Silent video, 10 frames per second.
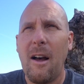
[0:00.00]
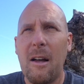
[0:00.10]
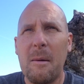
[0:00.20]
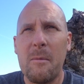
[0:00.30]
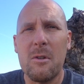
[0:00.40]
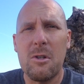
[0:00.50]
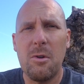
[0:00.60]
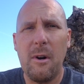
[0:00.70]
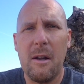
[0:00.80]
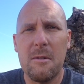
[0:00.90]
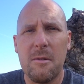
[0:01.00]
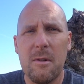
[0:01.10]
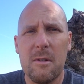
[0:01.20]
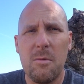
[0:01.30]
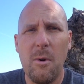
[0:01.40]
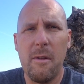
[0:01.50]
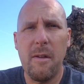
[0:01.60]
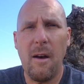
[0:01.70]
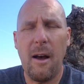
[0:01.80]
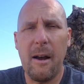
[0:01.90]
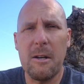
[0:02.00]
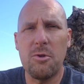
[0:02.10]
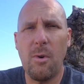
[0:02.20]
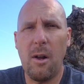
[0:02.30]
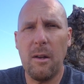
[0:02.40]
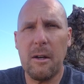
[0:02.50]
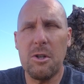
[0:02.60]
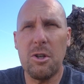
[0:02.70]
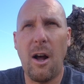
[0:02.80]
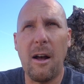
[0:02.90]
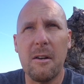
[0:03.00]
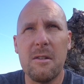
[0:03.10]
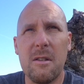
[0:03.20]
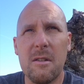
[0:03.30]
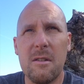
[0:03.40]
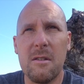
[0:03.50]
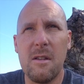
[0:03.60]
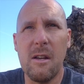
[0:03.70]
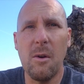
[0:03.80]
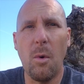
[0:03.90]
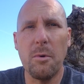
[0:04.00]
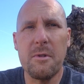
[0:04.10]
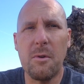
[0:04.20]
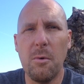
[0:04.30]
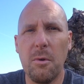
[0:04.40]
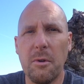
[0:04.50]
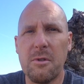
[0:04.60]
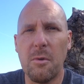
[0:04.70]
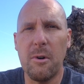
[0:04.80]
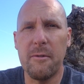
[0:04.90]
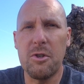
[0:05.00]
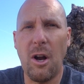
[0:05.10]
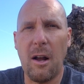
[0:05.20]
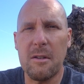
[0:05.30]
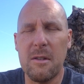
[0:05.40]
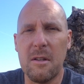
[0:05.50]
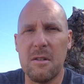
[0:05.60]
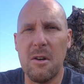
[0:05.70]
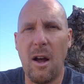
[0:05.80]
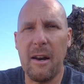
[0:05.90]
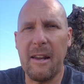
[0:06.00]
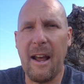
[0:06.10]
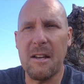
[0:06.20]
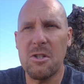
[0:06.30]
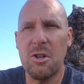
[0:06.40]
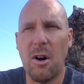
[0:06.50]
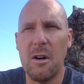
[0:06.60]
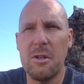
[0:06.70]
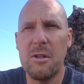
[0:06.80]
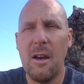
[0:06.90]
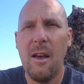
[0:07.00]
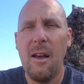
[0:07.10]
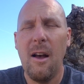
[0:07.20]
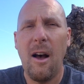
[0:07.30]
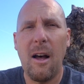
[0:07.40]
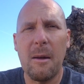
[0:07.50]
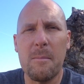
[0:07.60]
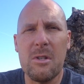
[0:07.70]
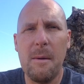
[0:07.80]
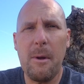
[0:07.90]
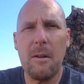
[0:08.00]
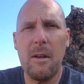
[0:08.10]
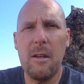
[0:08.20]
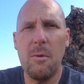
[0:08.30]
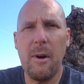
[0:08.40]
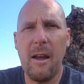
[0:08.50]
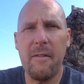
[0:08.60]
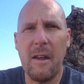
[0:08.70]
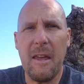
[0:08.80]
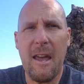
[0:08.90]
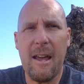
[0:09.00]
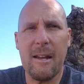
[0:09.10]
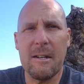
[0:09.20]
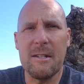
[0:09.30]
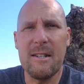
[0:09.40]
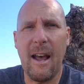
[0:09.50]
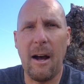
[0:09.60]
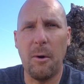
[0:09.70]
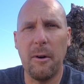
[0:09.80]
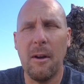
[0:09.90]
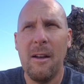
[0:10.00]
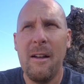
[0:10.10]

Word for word: The short answer is with hydraulic shocks. This is the old school sort of shocks that's not gas charged. Typically you would have the can down.